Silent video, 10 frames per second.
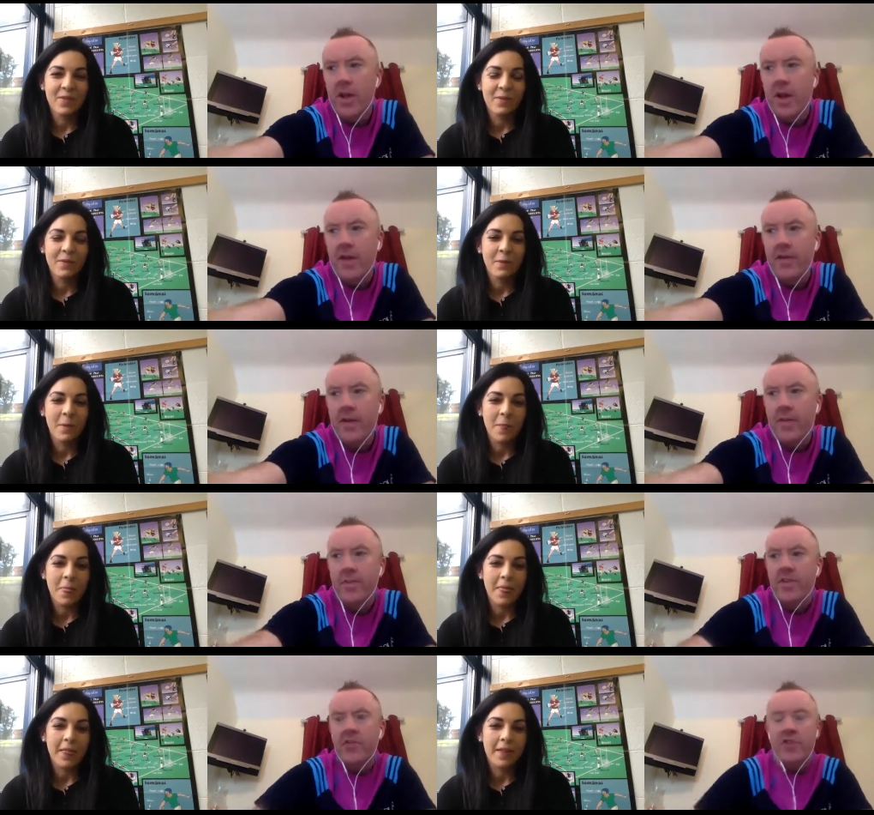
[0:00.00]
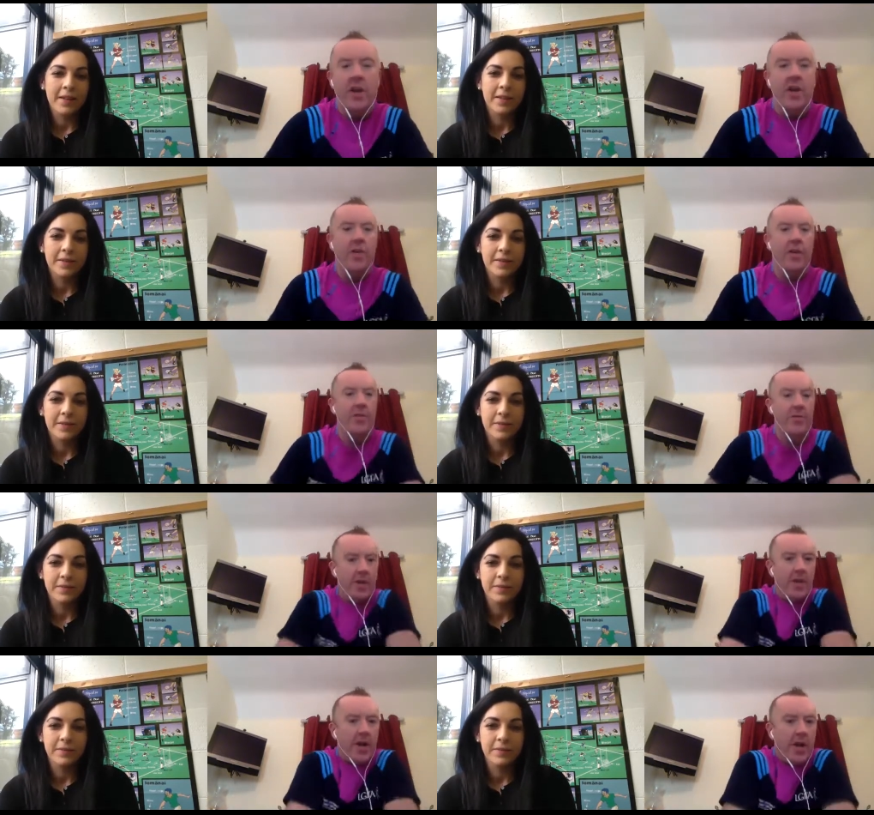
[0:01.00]
Speaker 1: at um, TG4 and
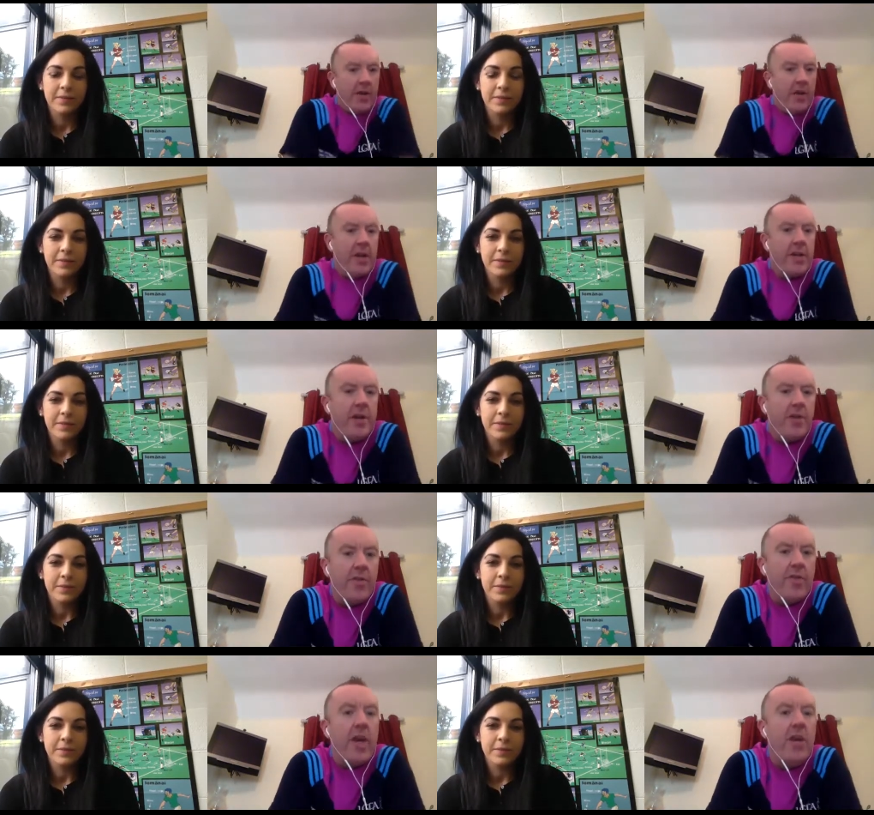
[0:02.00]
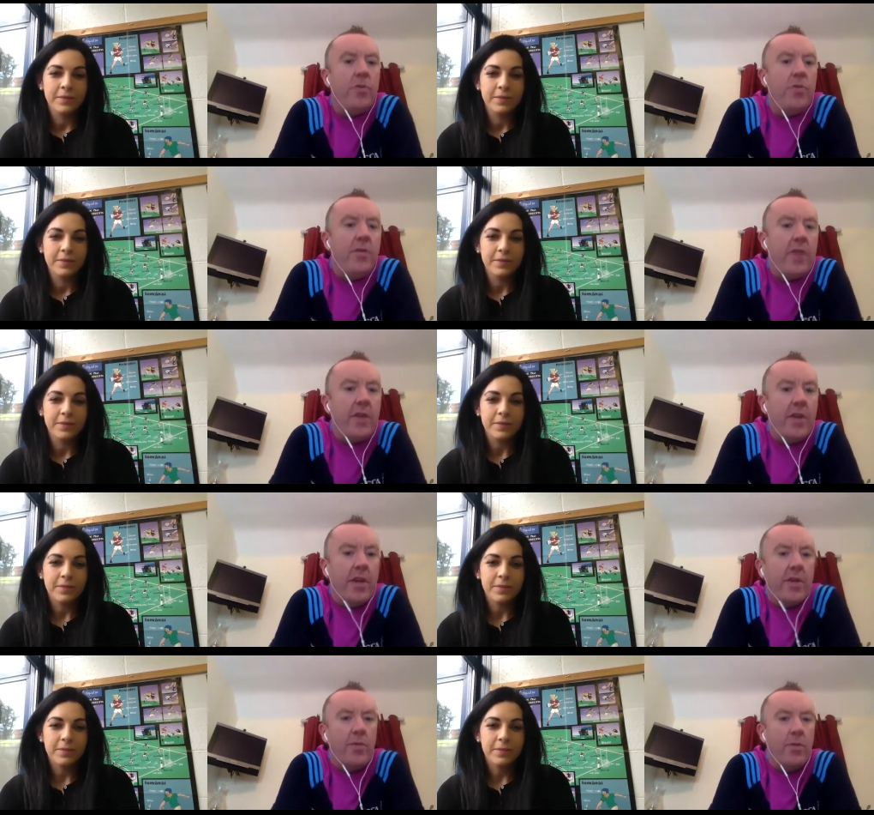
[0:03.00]
Nemeton. Nine years of age when you started
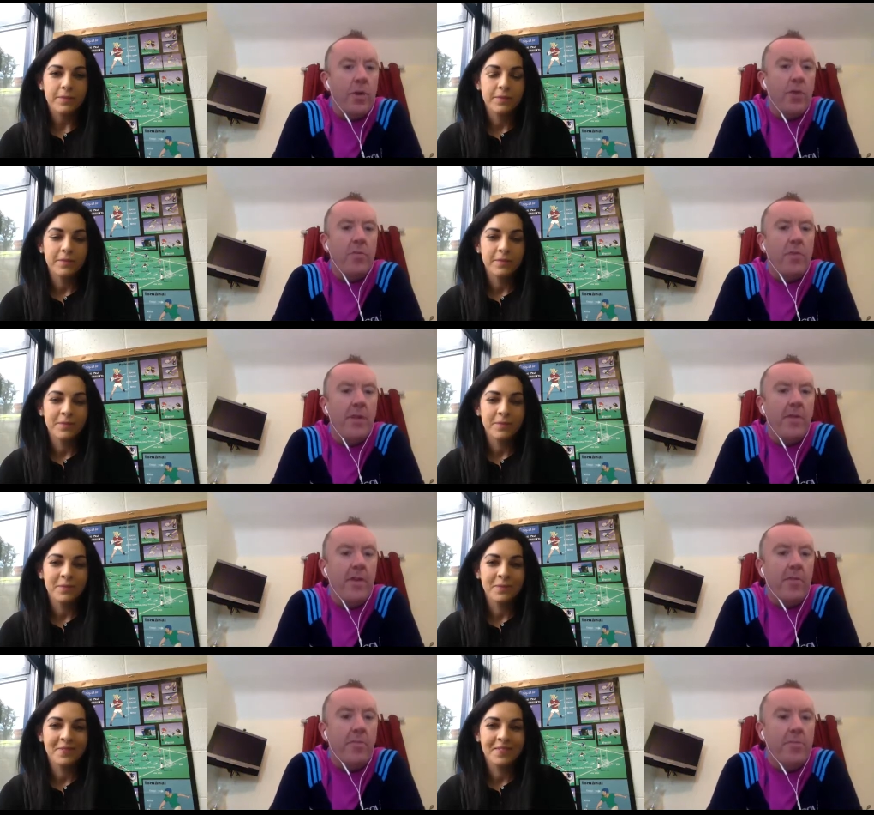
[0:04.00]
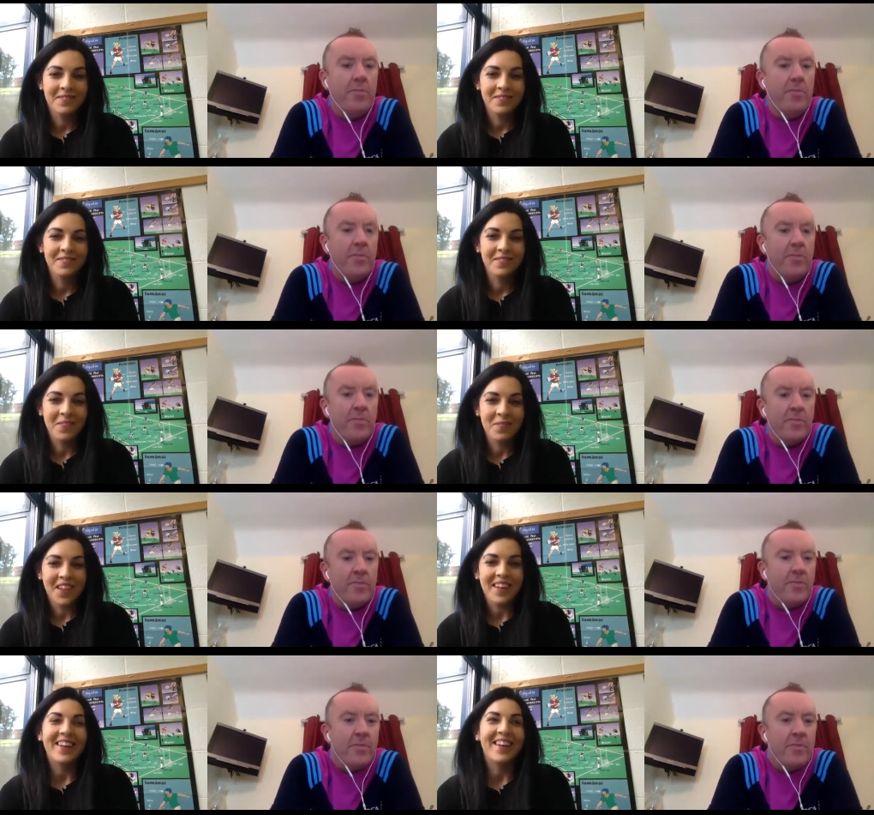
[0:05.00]
kicking football with Milltown.
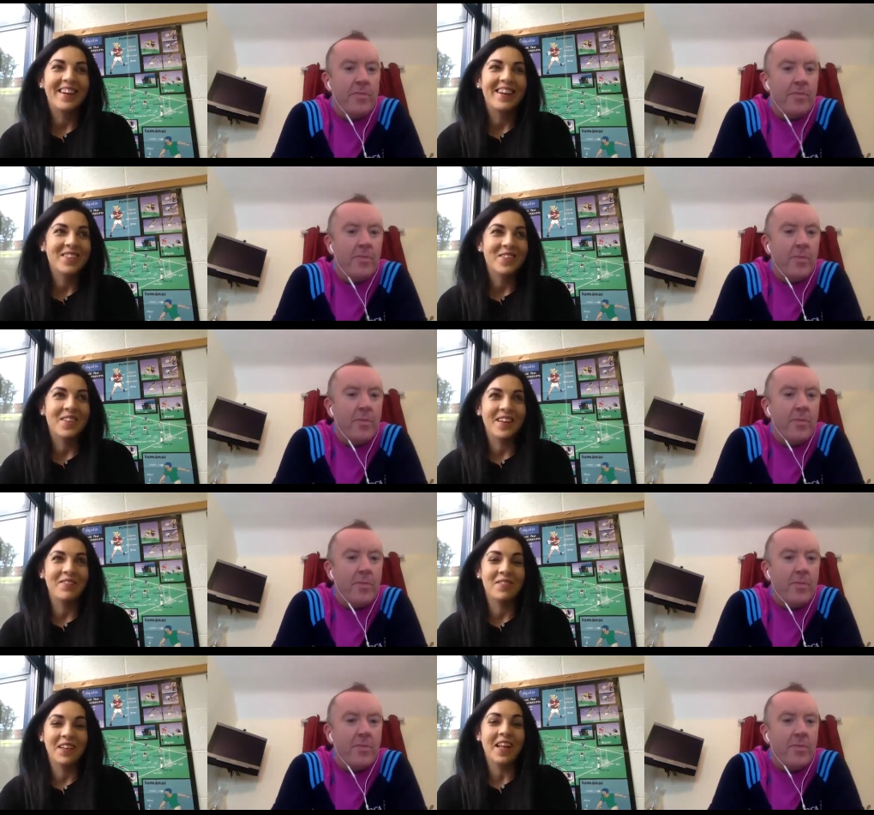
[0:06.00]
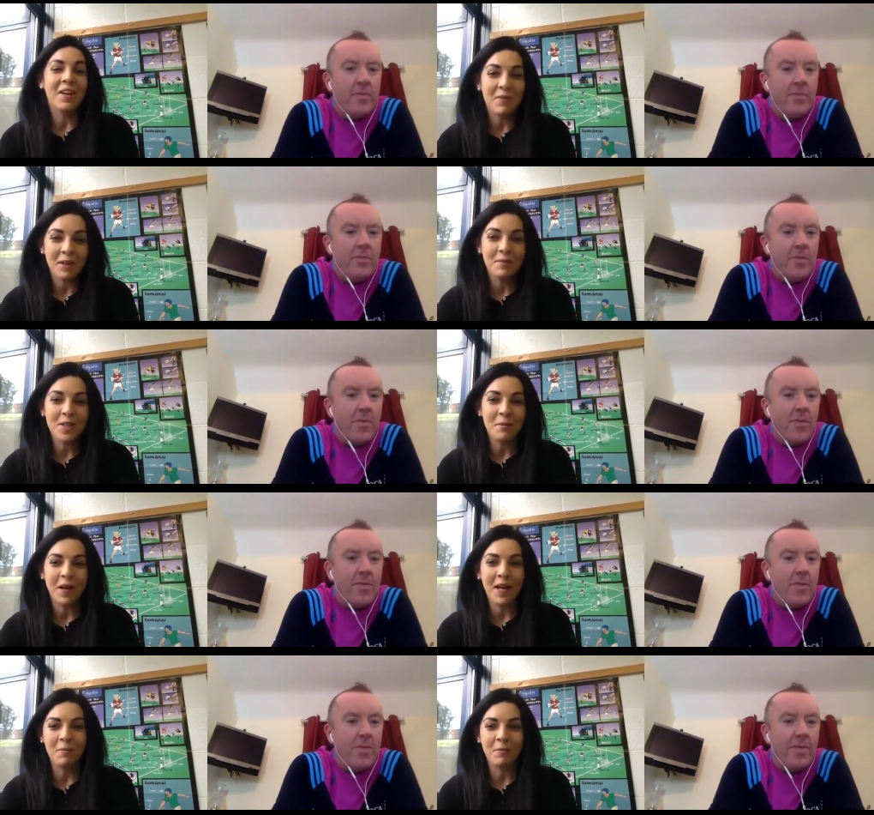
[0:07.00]
Speaker 2: Yeah, so um, thankfully I'm still
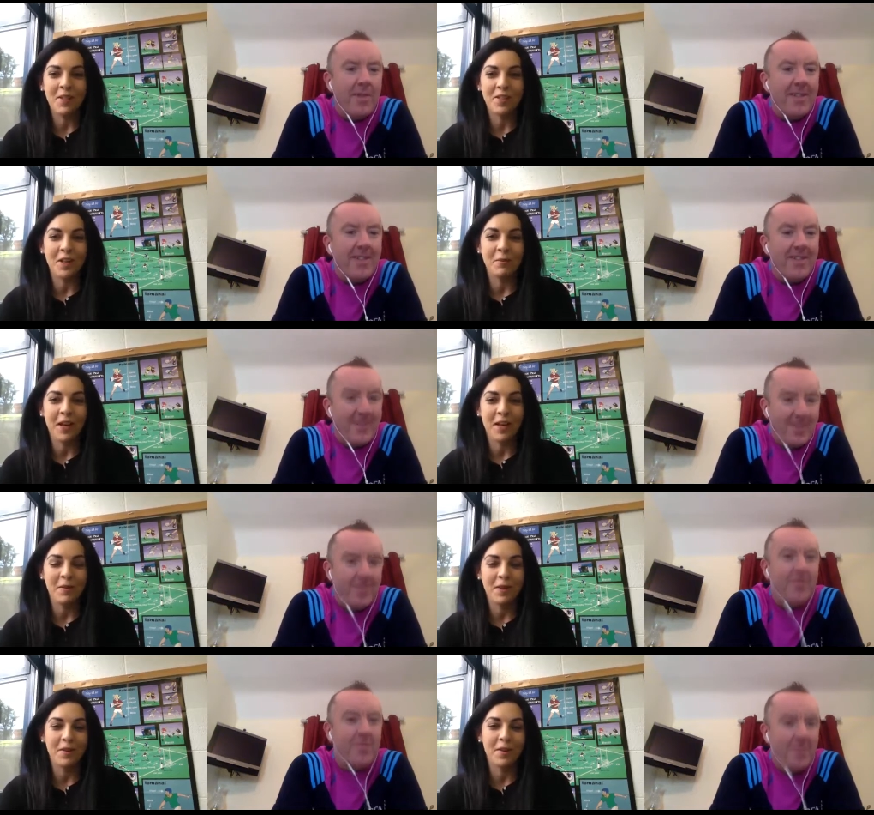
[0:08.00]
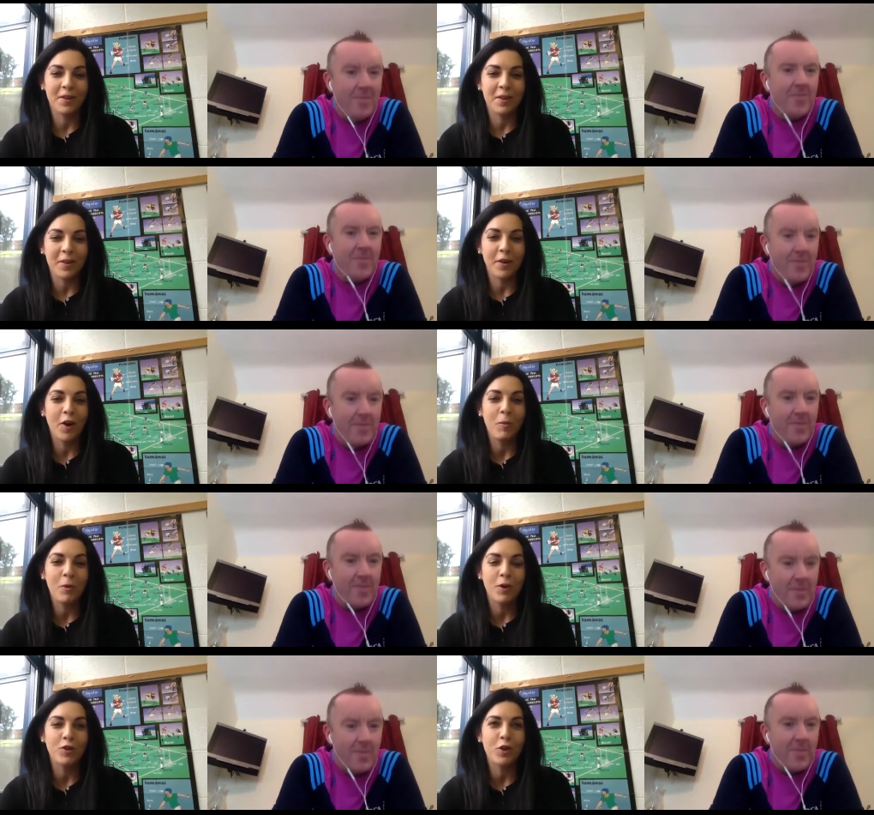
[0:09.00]
playing with Milton, and we had a bit of a
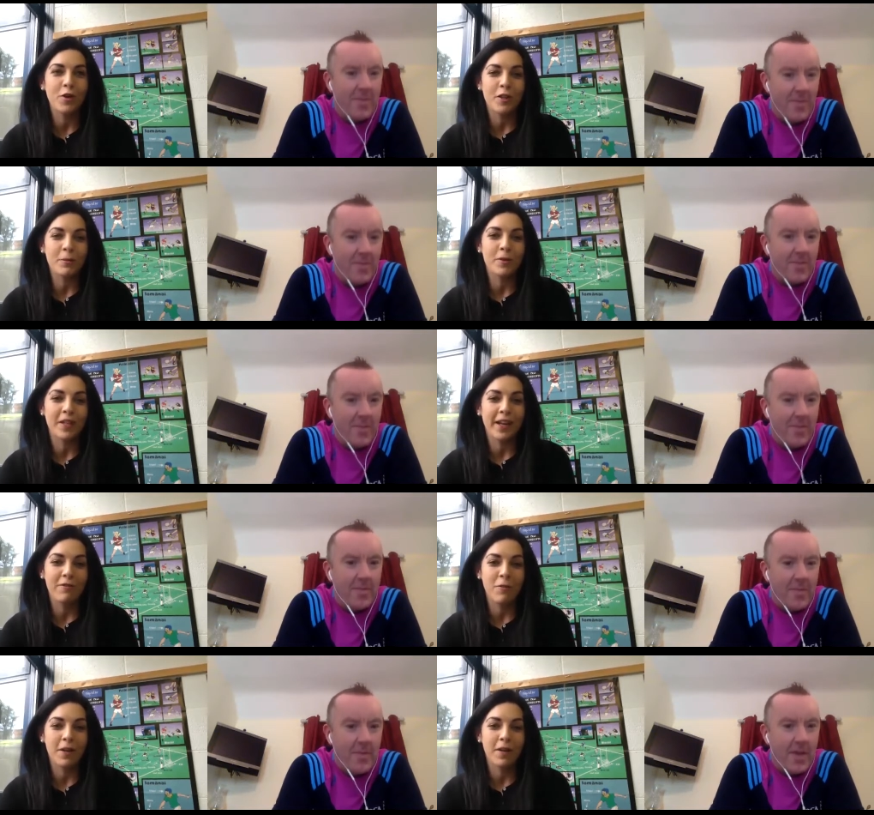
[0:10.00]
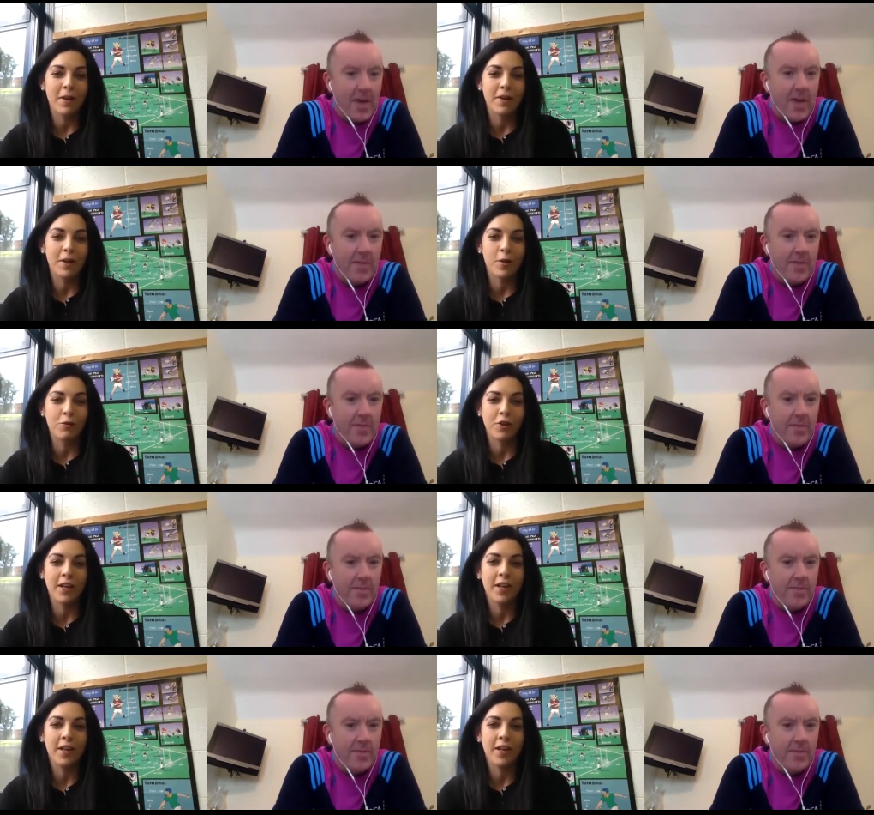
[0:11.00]
club cut short, I suppose, like everybody around yes. the country